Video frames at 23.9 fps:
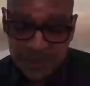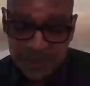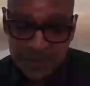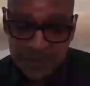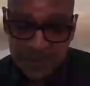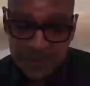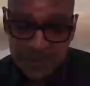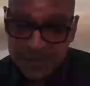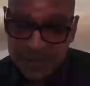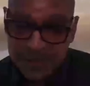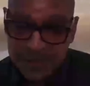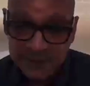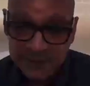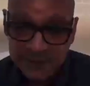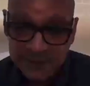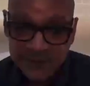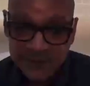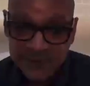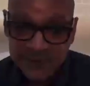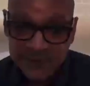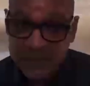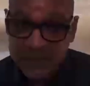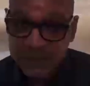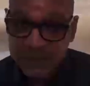In
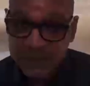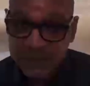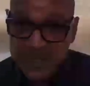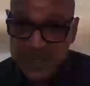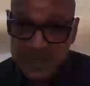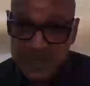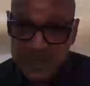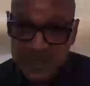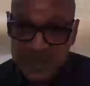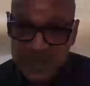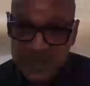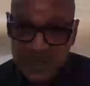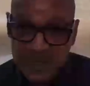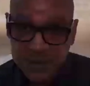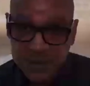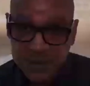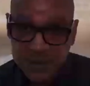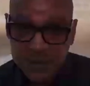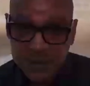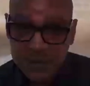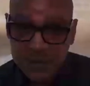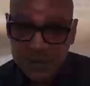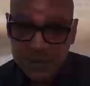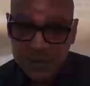the development space,
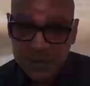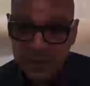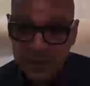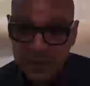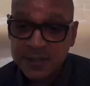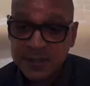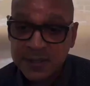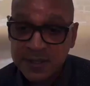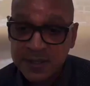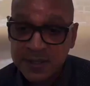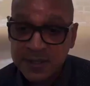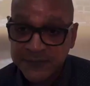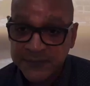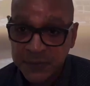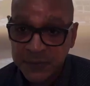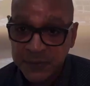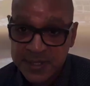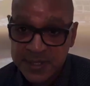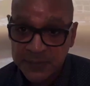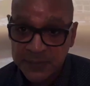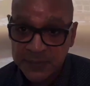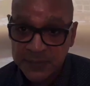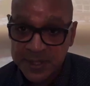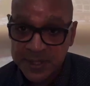there are lots of
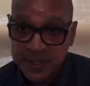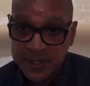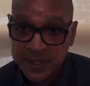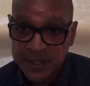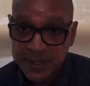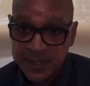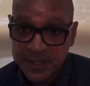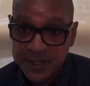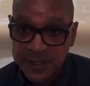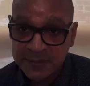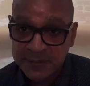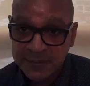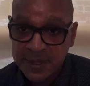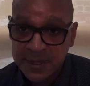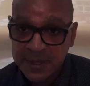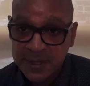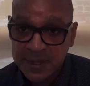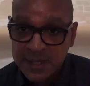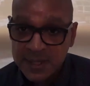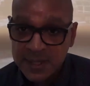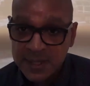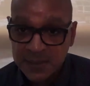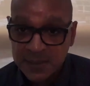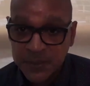different ways that we can
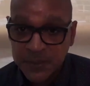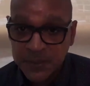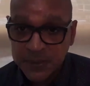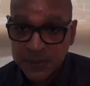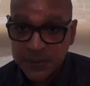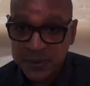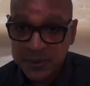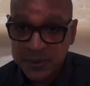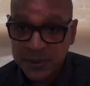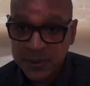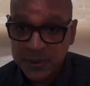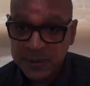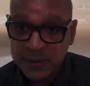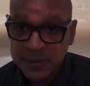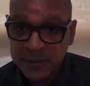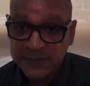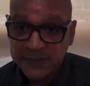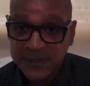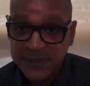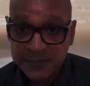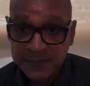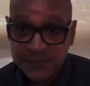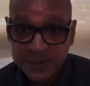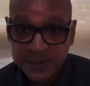support our
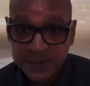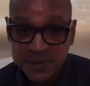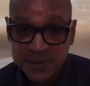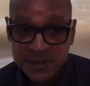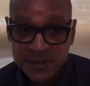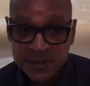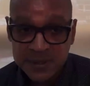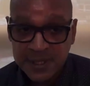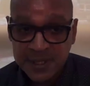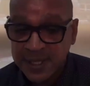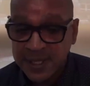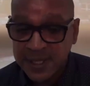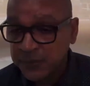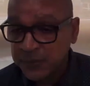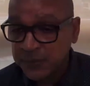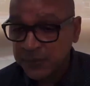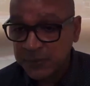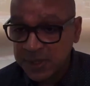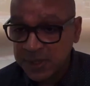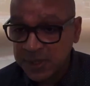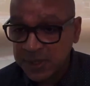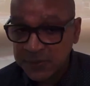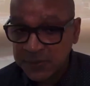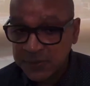developers, again, with
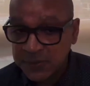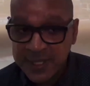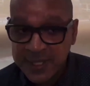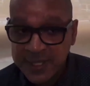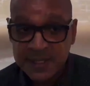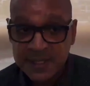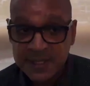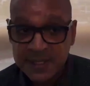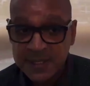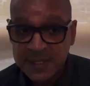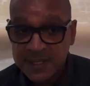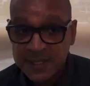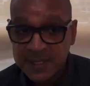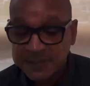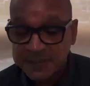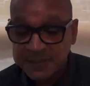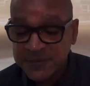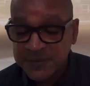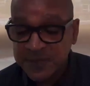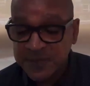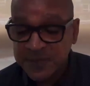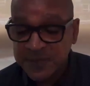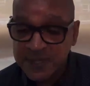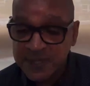grants and these types of
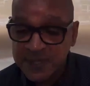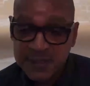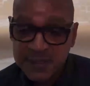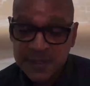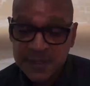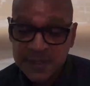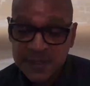things.